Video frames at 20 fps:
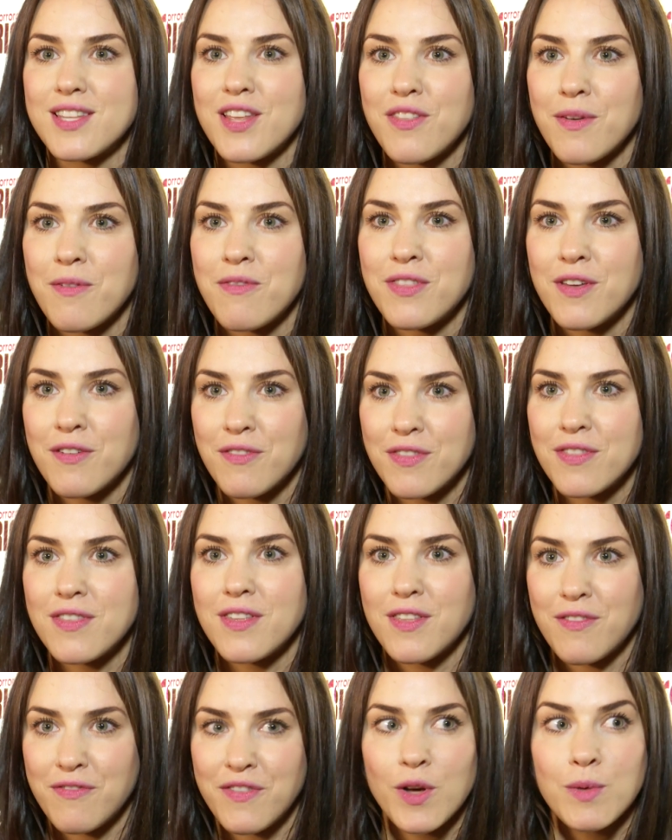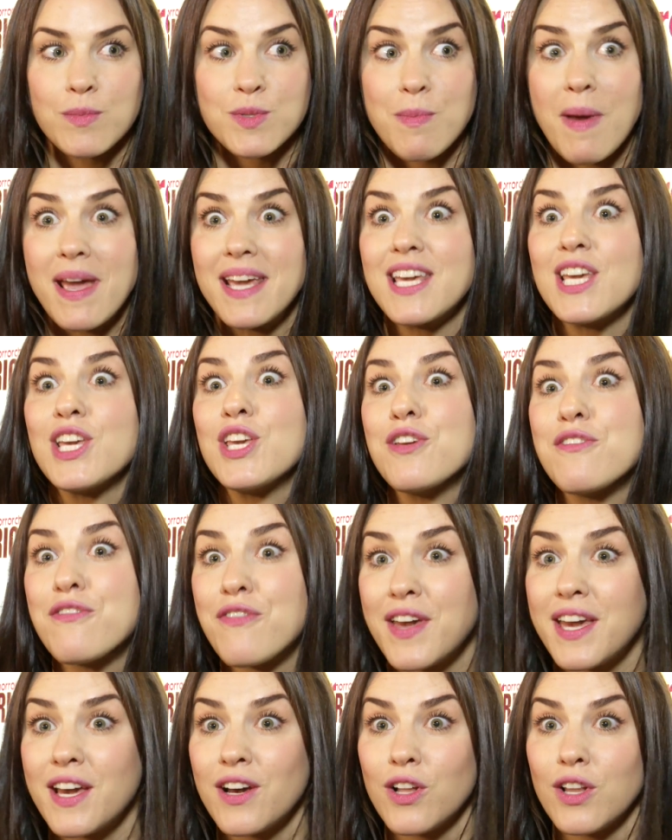that the the, that the film's making you
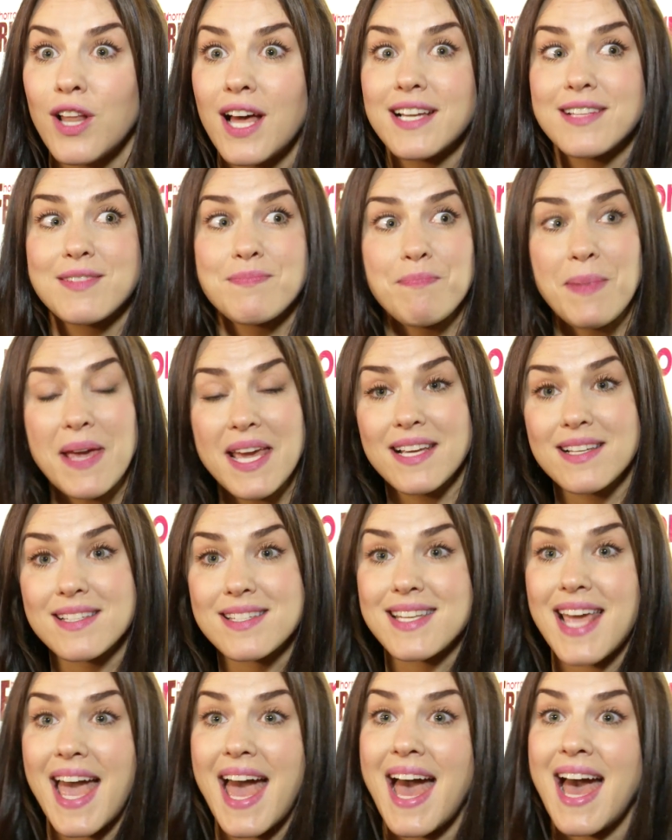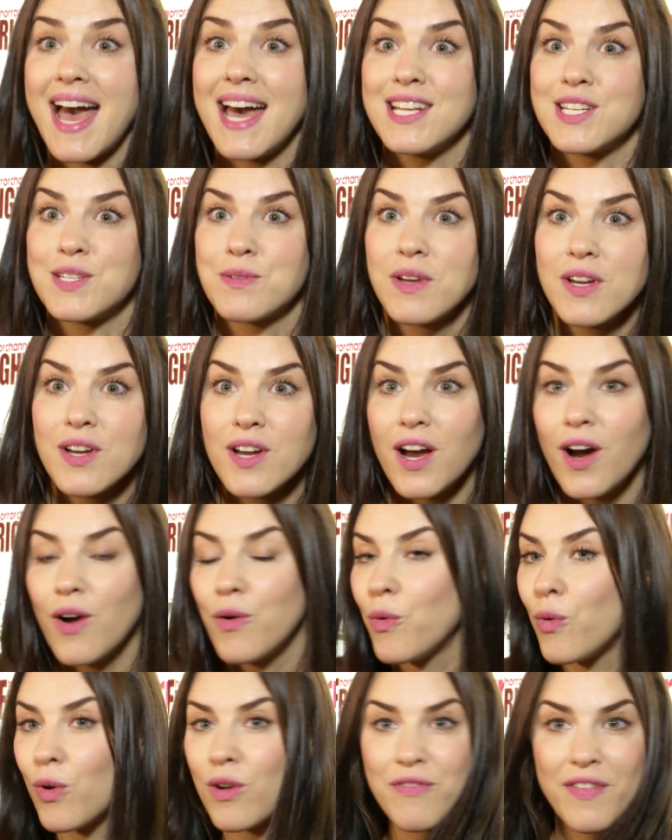feel, like being scared,
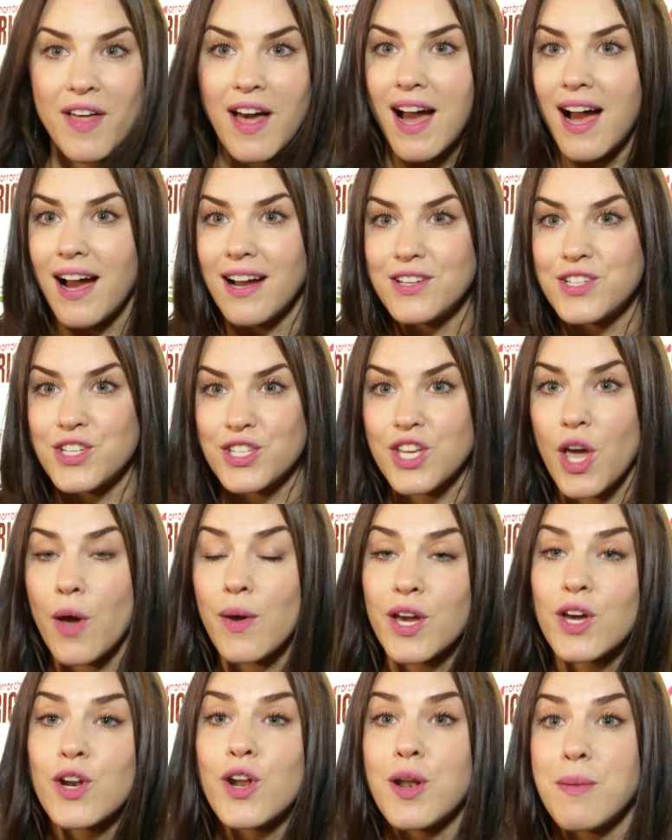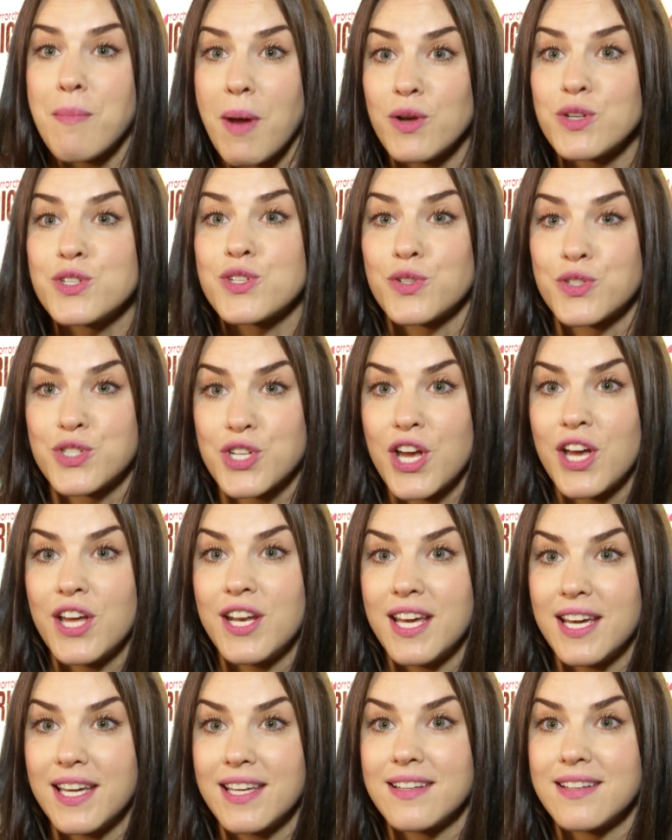all of that, just going on an emotional
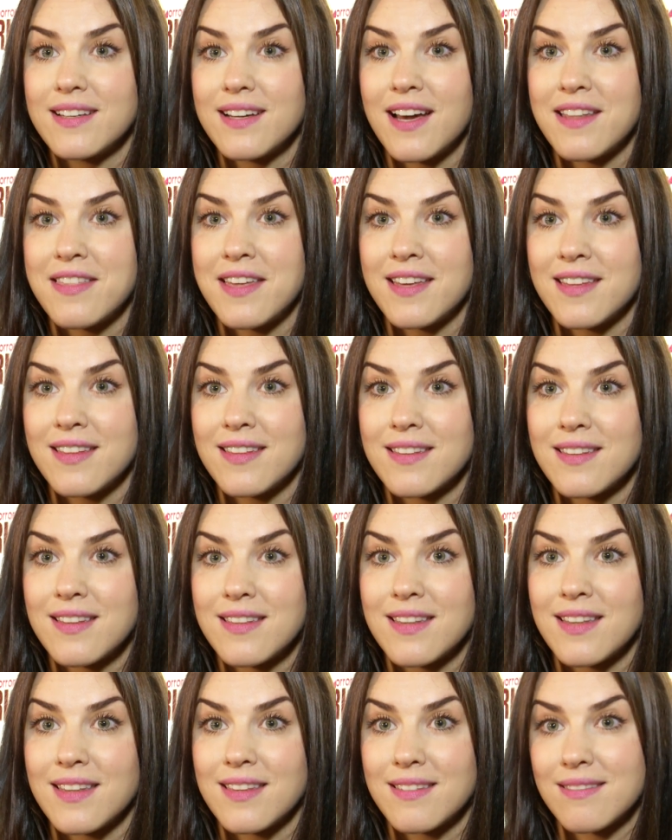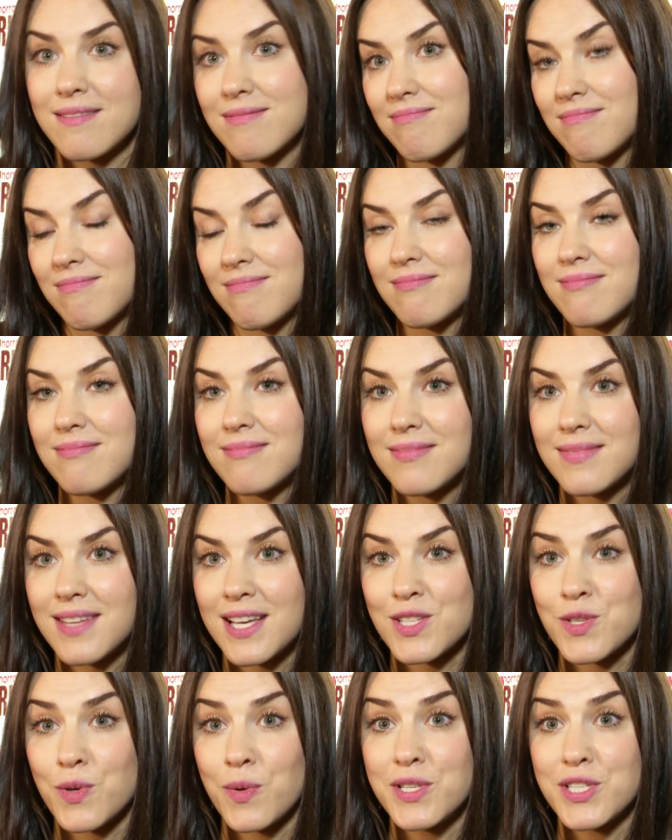journey. I think, I think
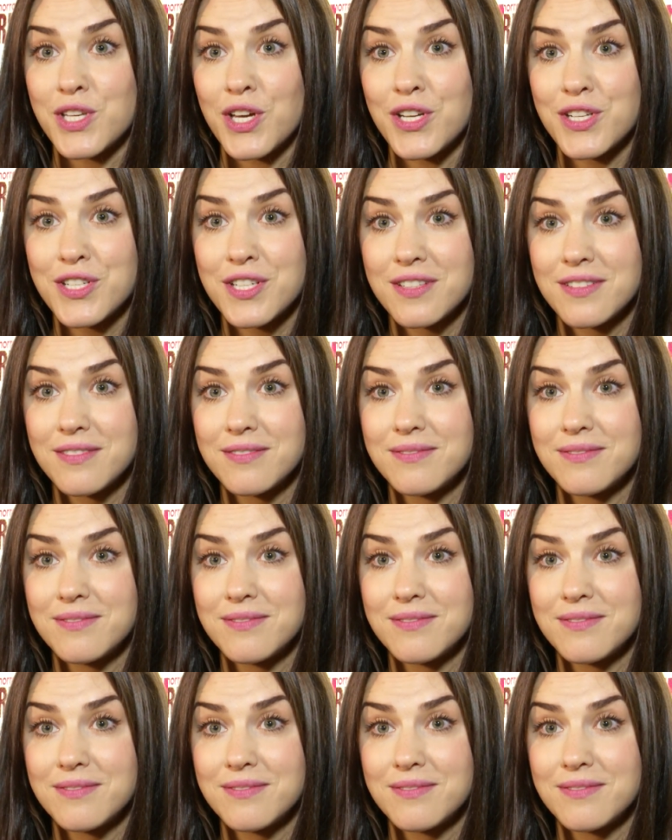that's always good.